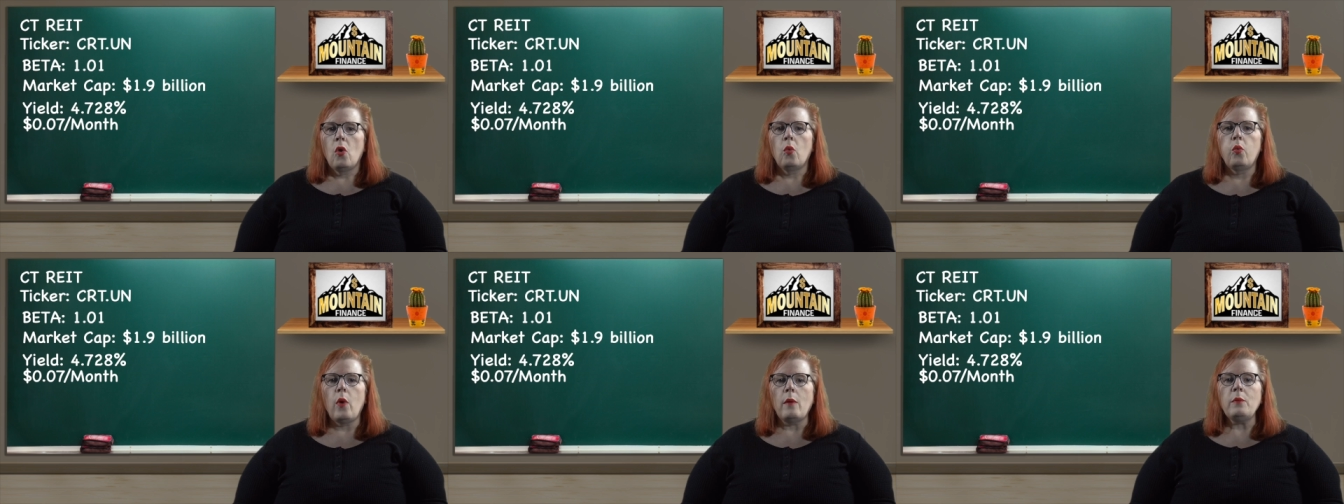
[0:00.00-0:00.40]

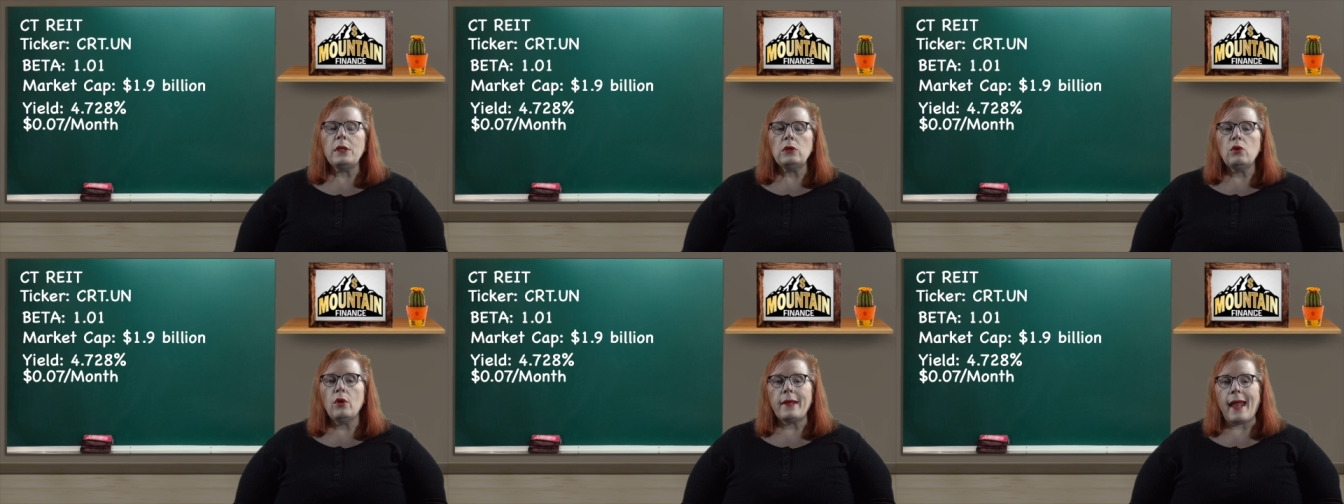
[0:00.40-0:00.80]
When we
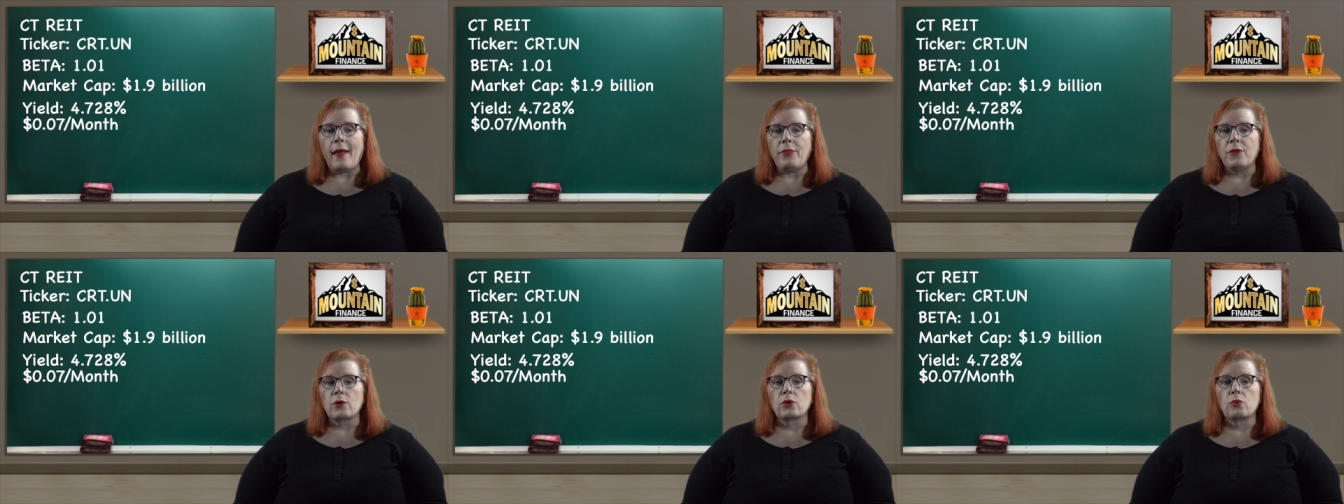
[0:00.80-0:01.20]
look
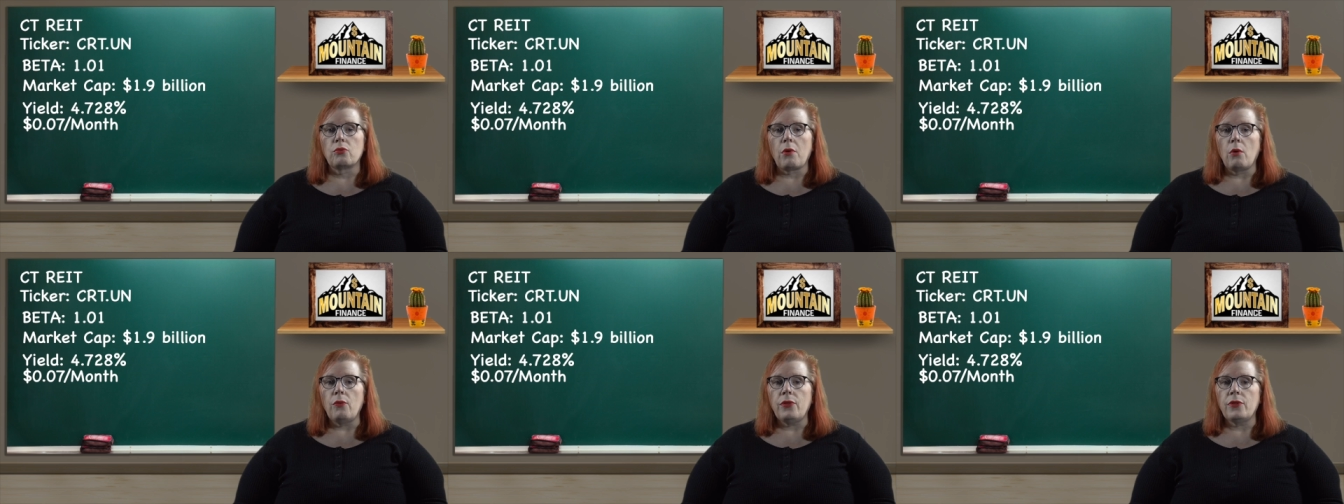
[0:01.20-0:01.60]
at their
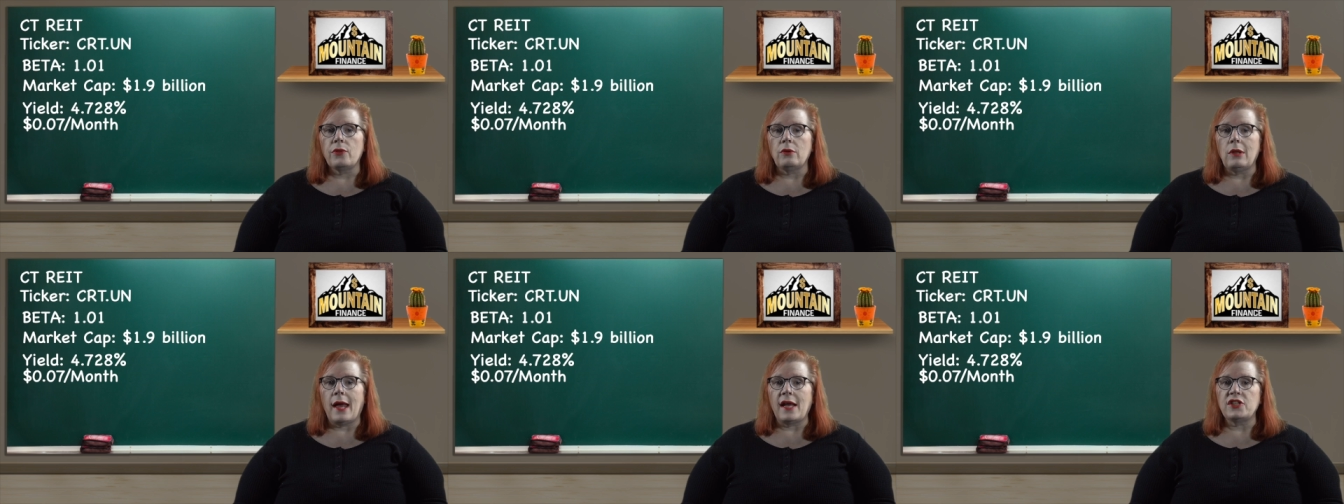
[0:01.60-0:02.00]
growth in the
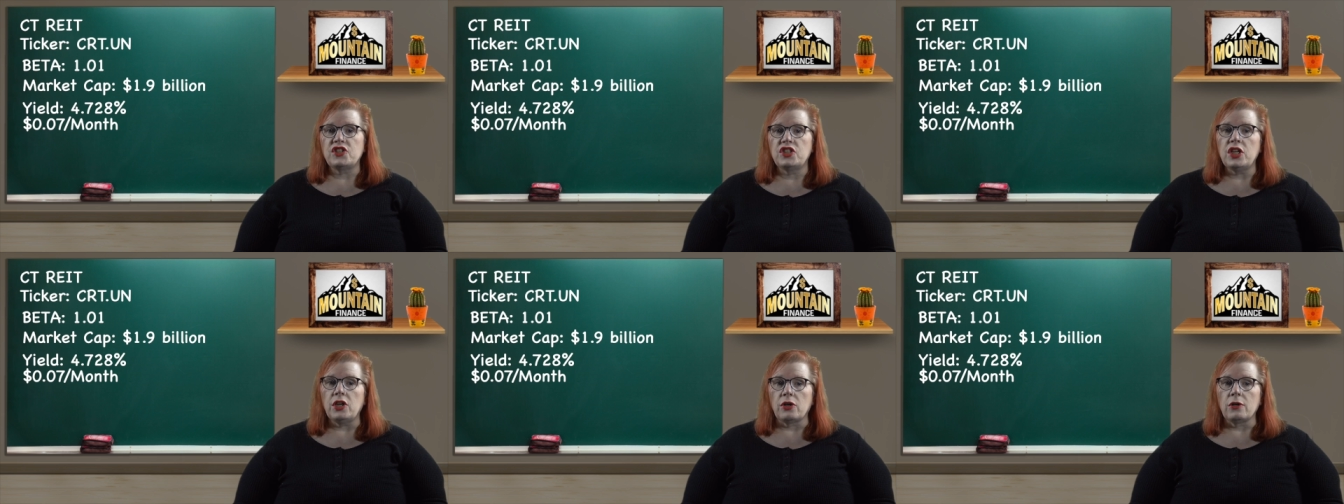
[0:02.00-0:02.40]
last
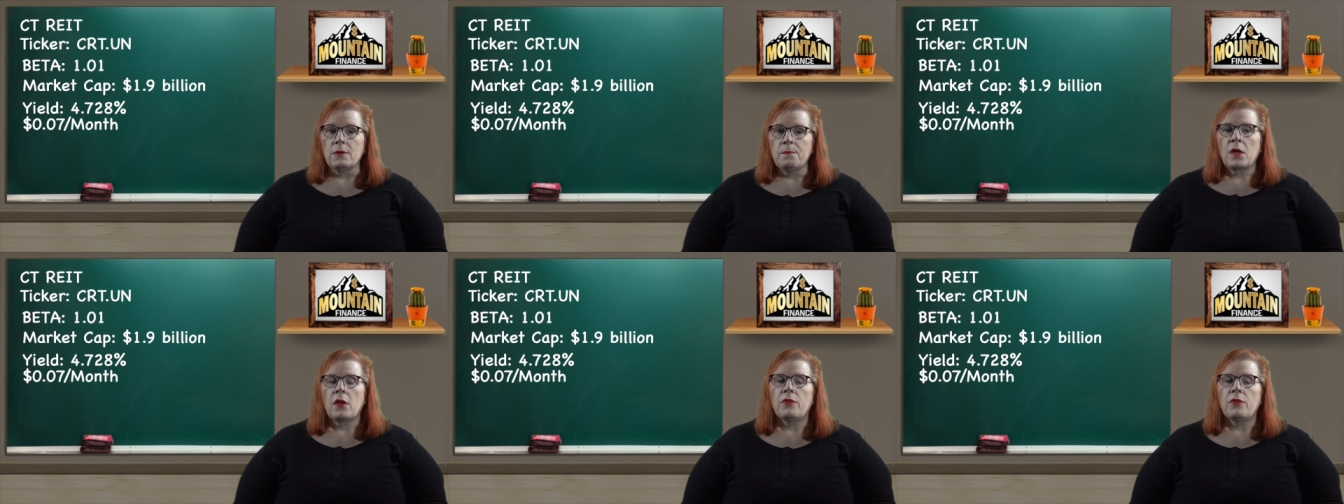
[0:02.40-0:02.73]
year,